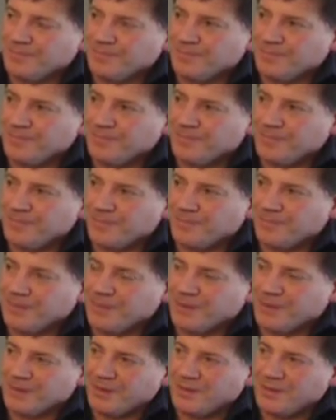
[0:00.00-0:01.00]

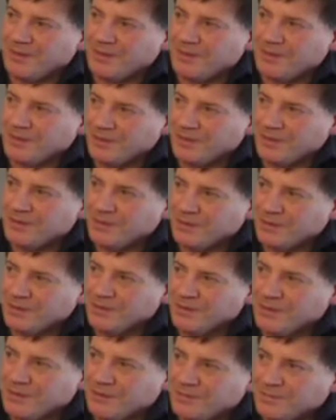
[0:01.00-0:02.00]

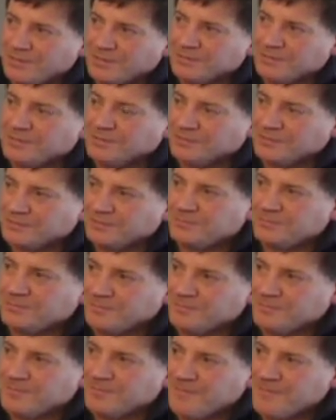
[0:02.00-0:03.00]

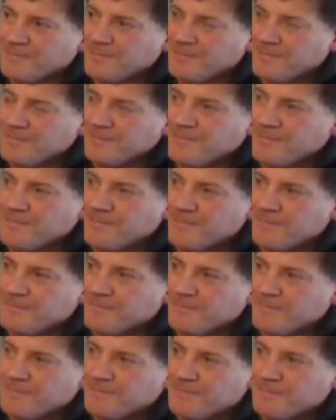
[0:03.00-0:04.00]

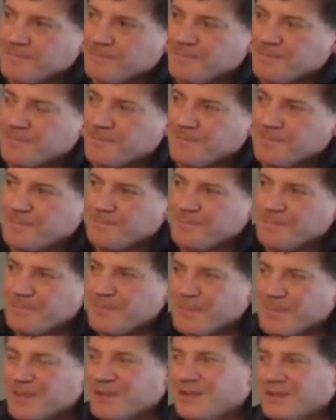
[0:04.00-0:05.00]

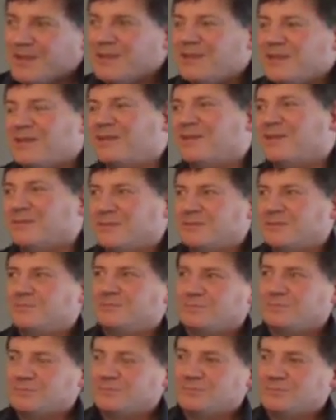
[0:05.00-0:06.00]
(silent)